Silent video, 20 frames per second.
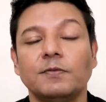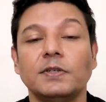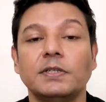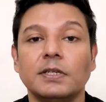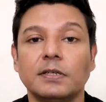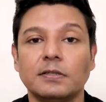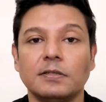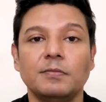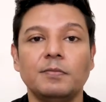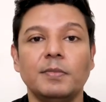which
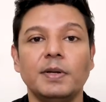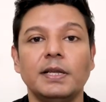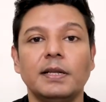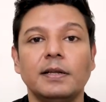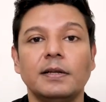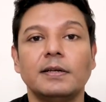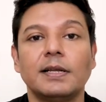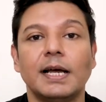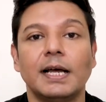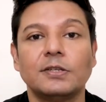doesn't mean
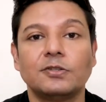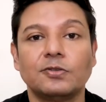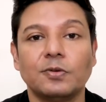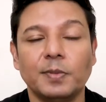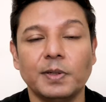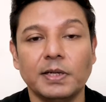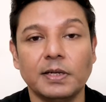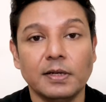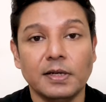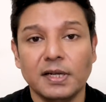it has to
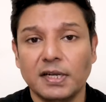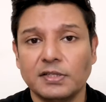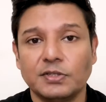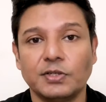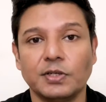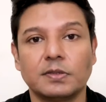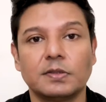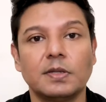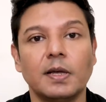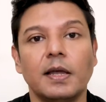be
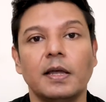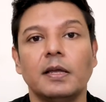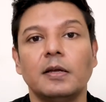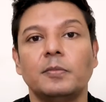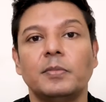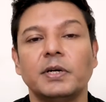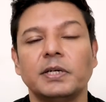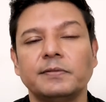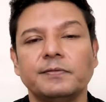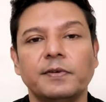just the
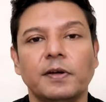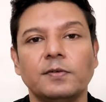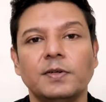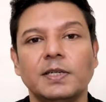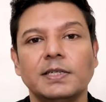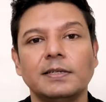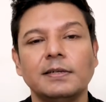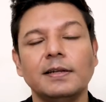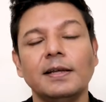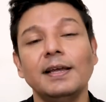airbrush
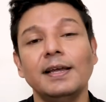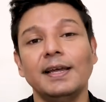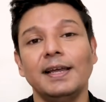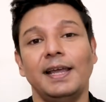foundation.